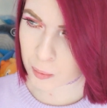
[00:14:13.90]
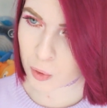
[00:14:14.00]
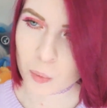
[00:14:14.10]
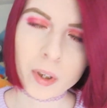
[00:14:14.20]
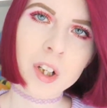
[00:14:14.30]

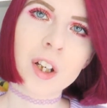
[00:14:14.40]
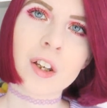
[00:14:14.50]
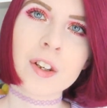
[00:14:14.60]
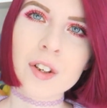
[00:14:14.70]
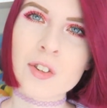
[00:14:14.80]
anymore, weirdly. I
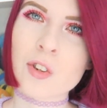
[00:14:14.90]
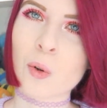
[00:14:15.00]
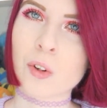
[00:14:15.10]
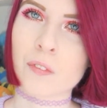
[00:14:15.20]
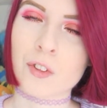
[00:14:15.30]
think I
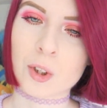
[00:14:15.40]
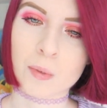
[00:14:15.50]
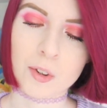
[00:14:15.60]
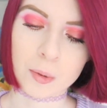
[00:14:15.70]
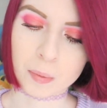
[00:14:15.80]
sold them for some
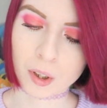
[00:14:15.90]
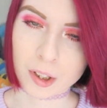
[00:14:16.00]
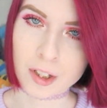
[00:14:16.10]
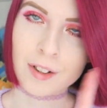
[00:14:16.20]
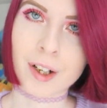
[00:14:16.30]
reason, but I
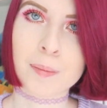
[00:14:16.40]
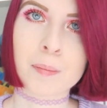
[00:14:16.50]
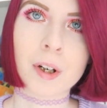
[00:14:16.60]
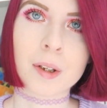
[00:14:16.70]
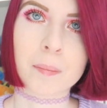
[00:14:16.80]
need to like
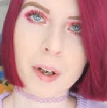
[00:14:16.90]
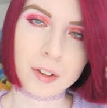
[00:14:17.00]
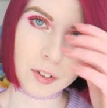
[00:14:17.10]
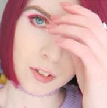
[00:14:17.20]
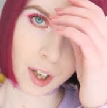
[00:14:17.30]
buy them back
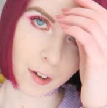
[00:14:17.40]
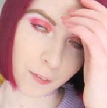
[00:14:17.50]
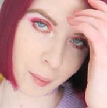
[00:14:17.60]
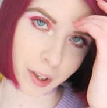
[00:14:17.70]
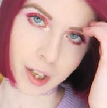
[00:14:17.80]
just to have
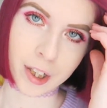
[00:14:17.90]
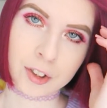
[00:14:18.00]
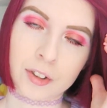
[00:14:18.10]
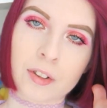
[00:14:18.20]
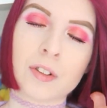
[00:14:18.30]
for my
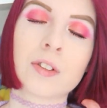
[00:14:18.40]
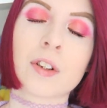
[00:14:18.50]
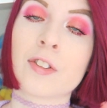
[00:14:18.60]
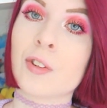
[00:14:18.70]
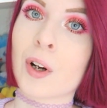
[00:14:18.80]
collection, because
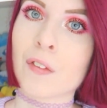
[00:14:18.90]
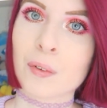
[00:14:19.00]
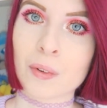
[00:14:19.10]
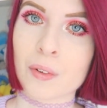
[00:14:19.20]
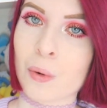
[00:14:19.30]
I still have
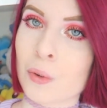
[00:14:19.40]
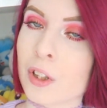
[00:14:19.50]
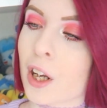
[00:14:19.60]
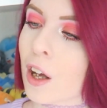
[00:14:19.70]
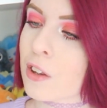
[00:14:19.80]
all
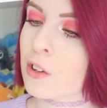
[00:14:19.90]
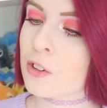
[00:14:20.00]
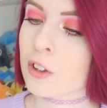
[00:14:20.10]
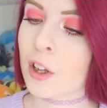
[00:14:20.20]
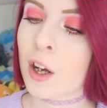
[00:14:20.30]
the
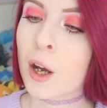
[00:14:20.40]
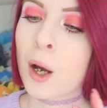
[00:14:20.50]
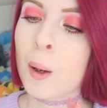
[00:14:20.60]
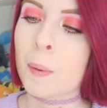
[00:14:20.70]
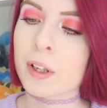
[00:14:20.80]
others.
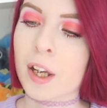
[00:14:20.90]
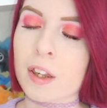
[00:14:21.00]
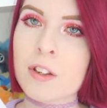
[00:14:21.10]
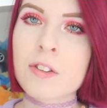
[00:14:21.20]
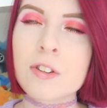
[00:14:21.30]
But yeah,
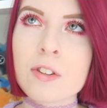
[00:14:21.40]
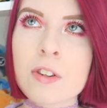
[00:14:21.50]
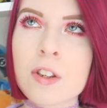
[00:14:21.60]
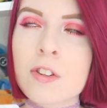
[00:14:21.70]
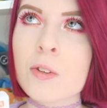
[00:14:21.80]
this
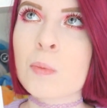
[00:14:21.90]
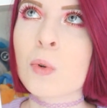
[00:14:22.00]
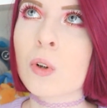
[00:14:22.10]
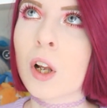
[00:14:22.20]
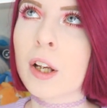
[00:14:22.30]
is
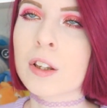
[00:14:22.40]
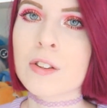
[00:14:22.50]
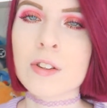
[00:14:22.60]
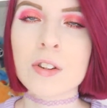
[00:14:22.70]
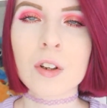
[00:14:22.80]
more like
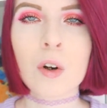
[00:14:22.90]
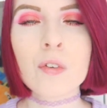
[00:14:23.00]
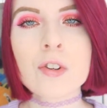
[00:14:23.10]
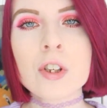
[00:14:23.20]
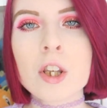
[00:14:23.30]
this.
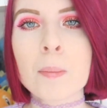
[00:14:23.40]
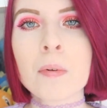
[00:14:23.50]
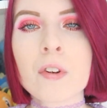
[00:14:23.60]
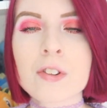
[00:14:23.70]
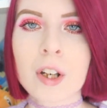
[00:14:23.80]
Obviously the
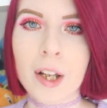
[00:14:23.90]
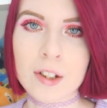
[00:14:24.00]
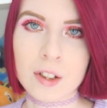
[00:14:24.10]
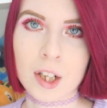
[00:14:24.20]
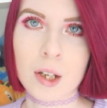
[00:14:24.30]
Professor
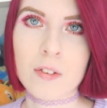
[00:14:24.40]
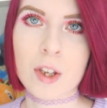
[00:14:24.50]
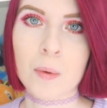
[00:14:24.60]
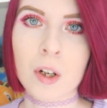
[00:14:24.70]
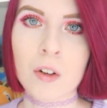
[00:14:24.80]
Layton games,
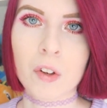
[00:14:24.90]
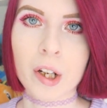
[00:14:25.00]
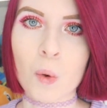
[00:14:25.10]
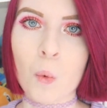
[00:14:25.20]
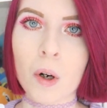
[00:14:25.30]
they were kind of
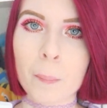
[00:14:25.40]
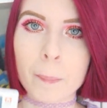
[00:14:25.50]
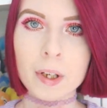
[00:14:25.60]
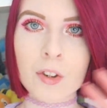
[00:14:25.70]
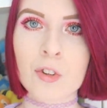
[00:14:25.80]
like one
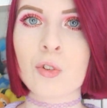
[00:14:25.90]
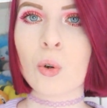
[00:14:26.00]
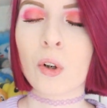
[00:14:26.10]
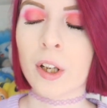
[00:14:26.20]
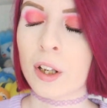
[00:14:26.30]
big
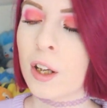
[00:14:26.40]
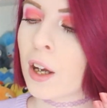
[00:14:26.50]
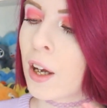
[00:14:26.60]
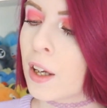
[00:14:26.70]
story.